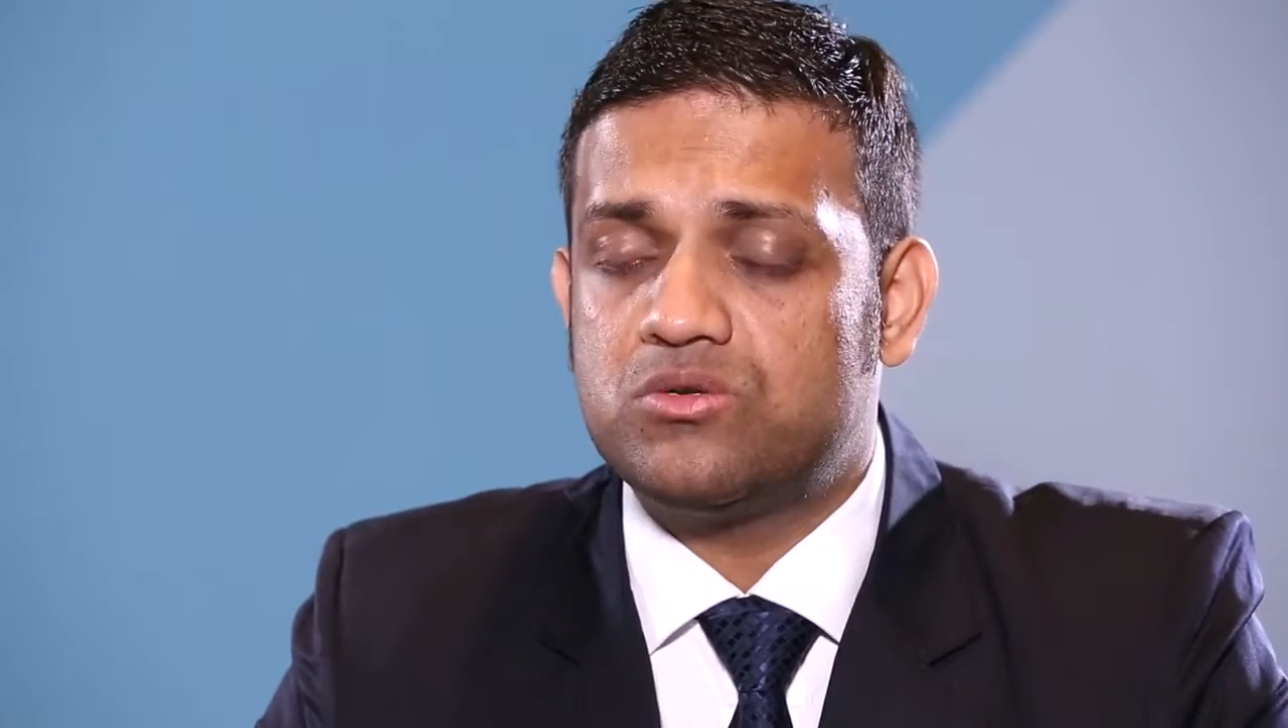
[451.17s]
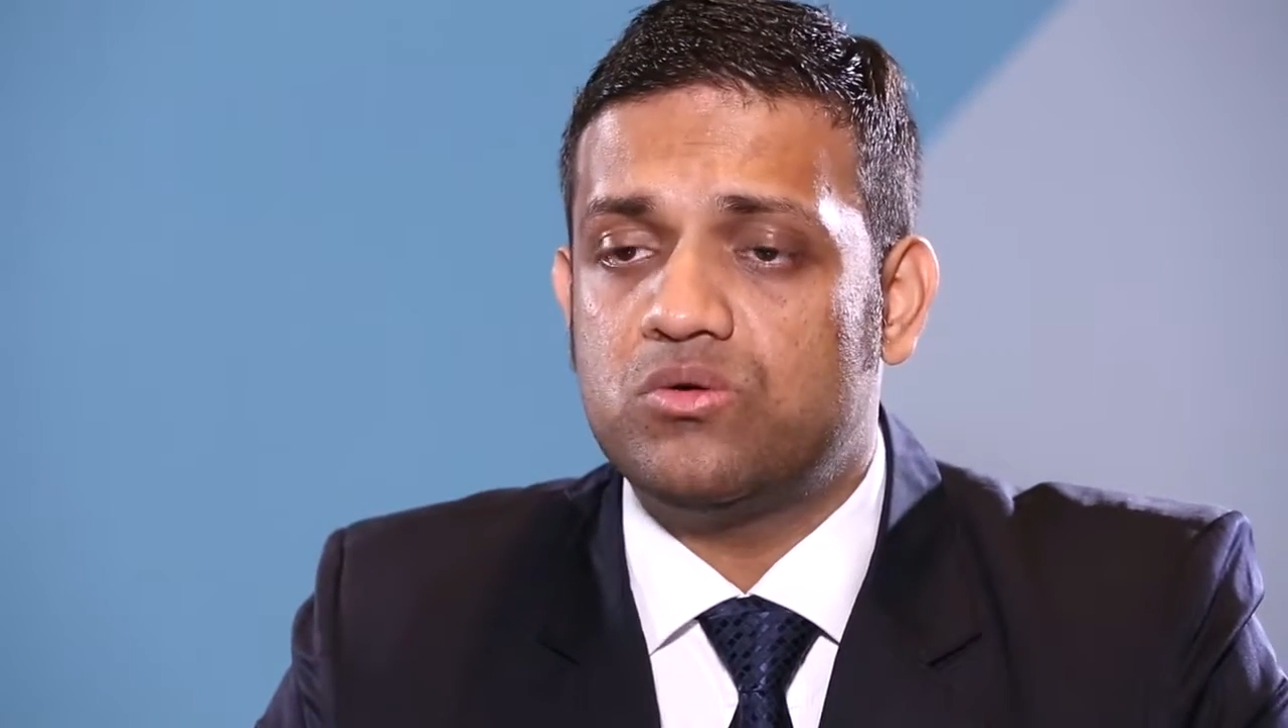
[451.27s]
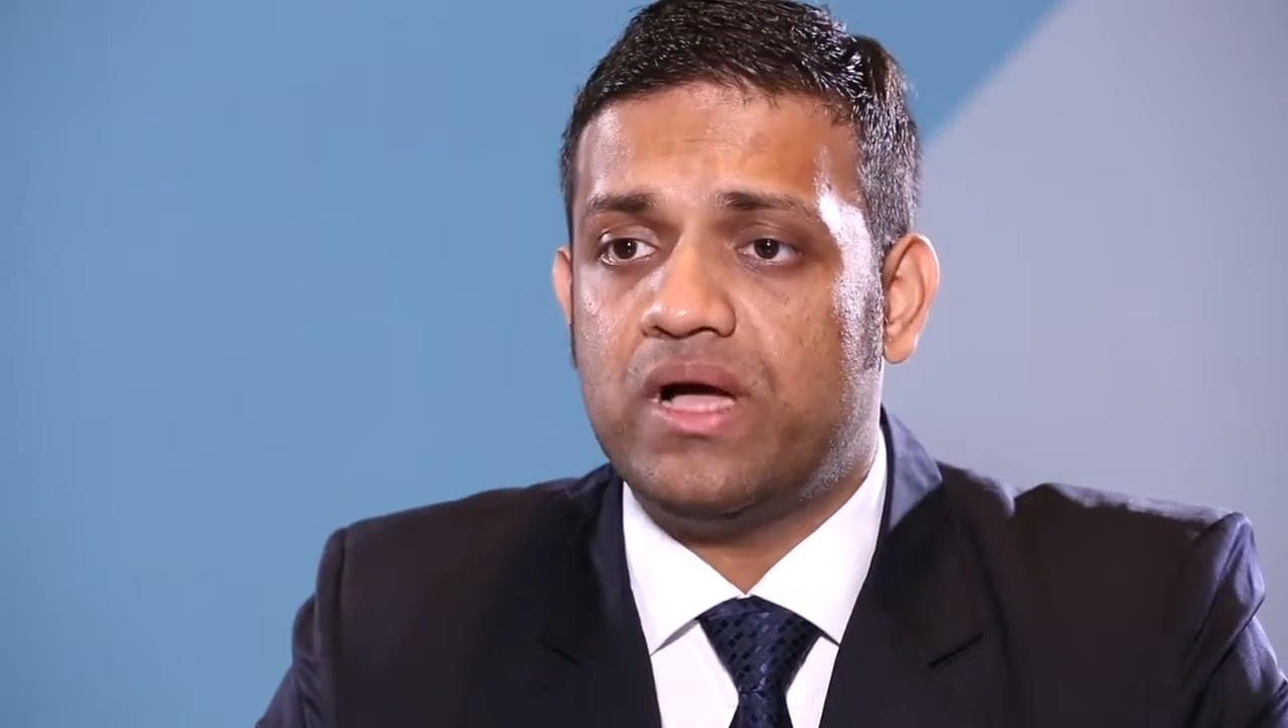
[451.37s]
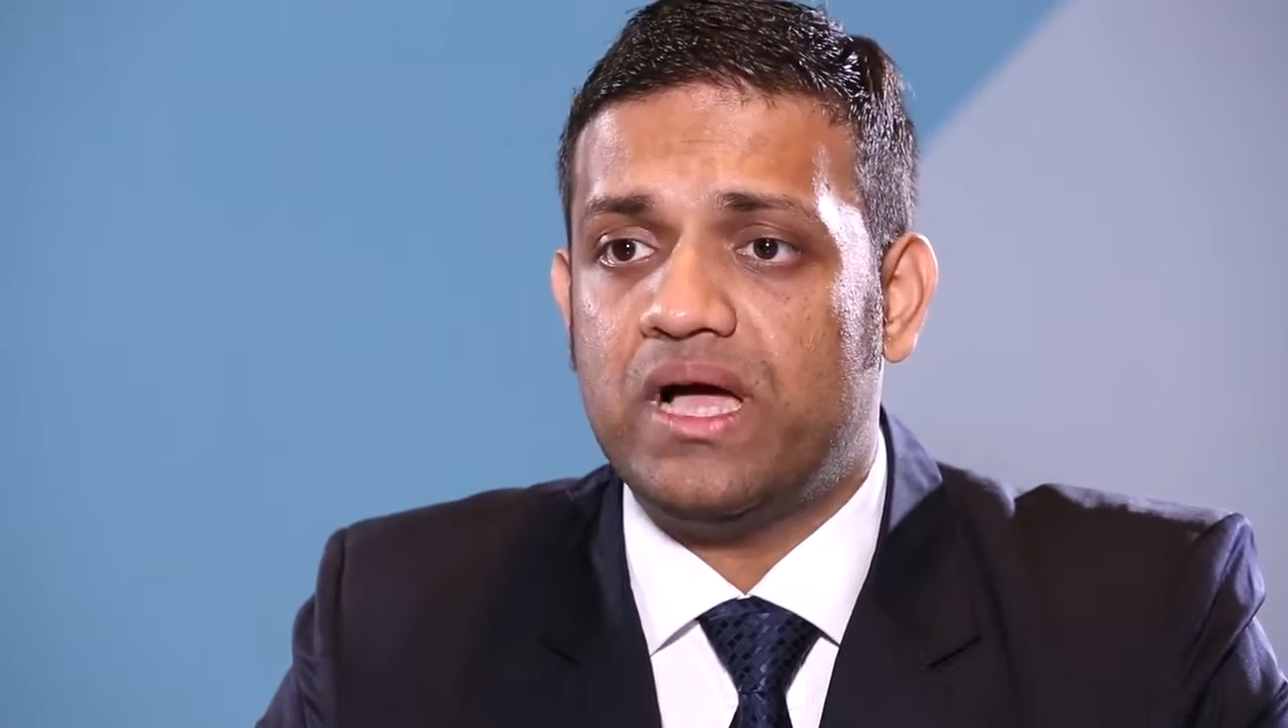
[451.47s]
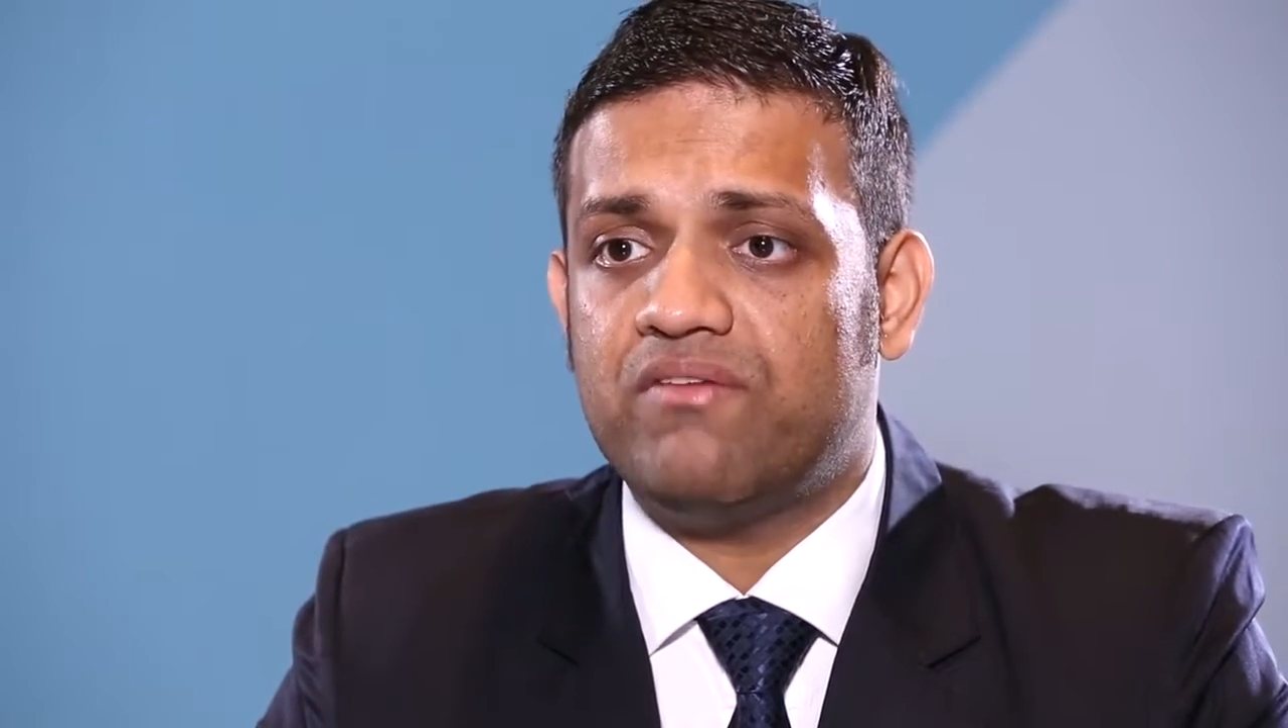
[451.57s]

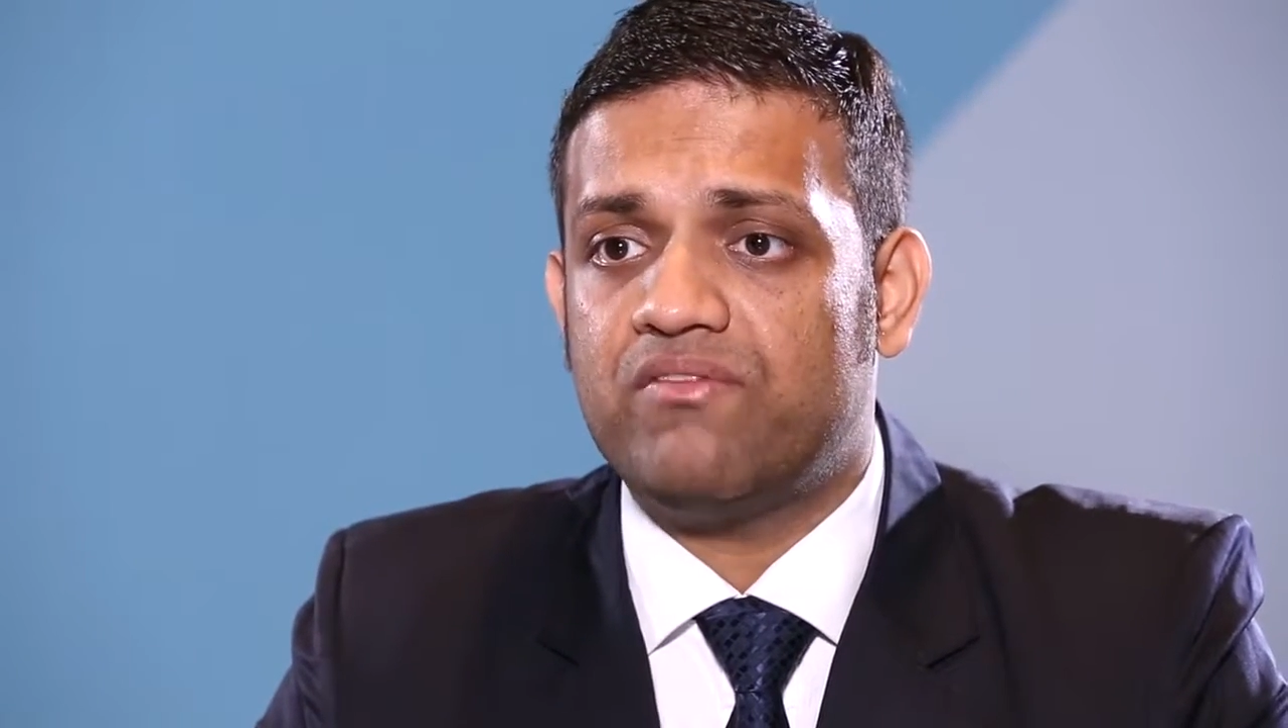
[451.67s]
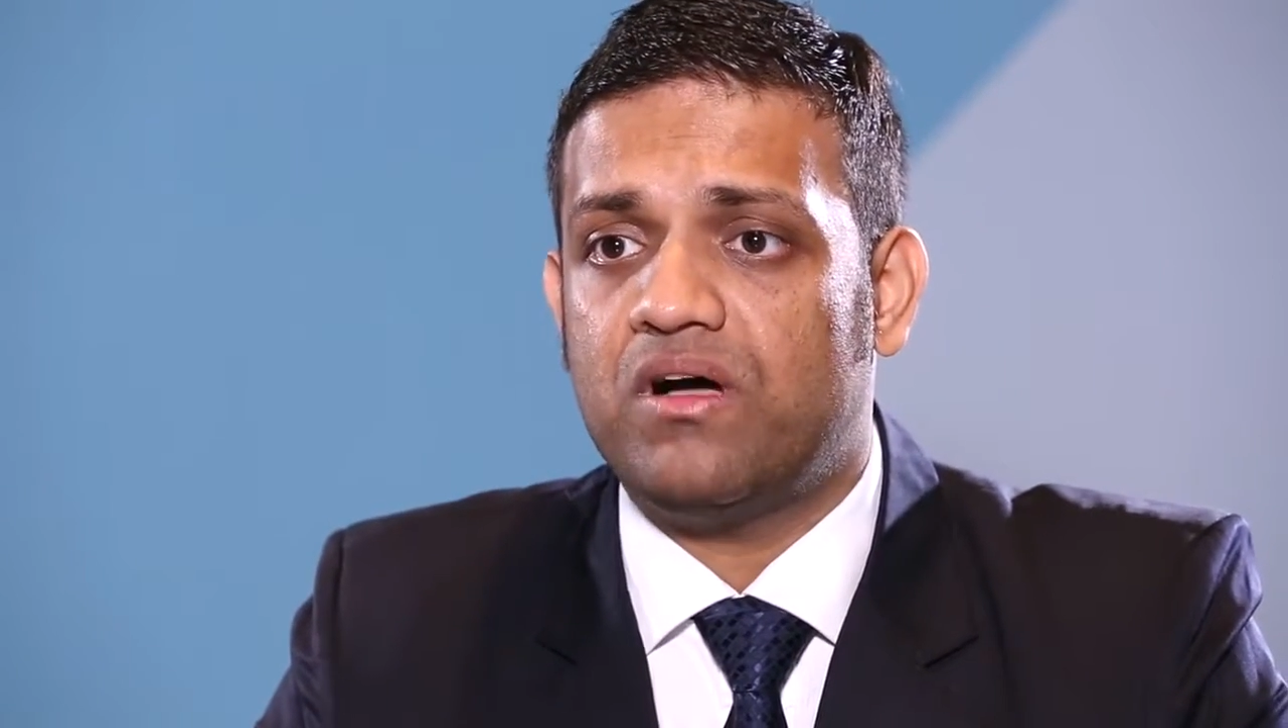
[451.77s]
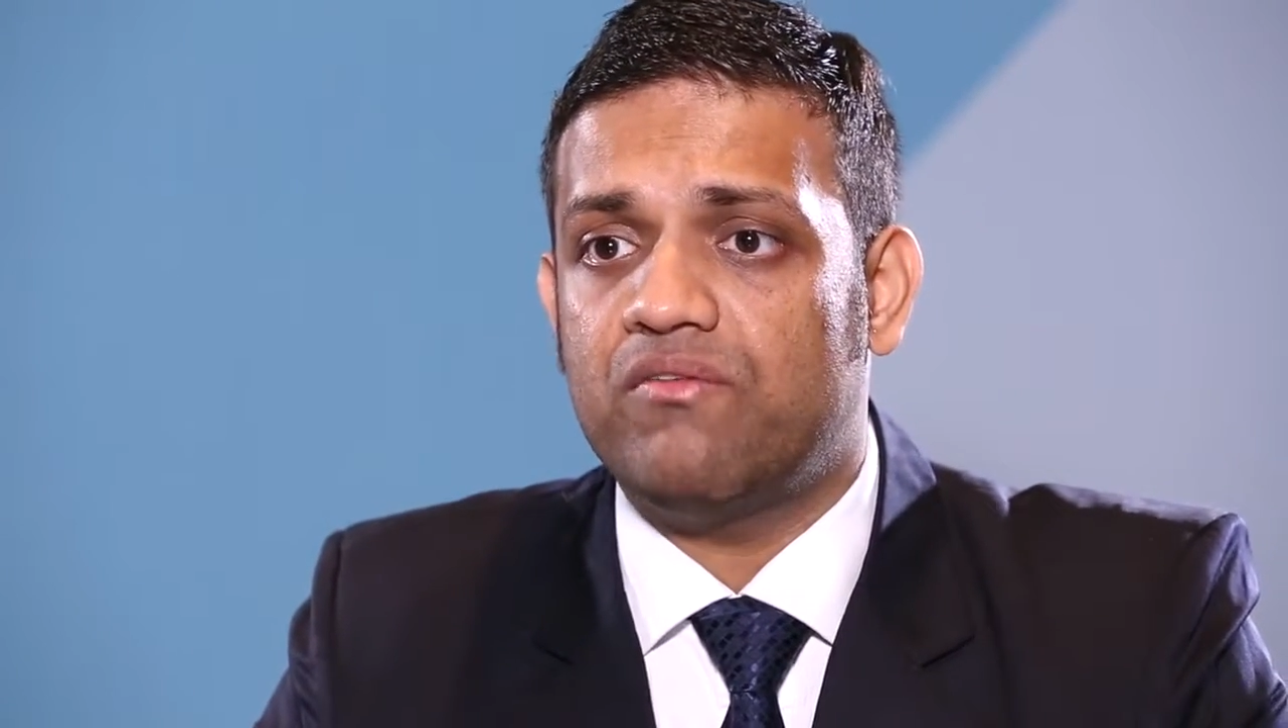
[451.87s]
to have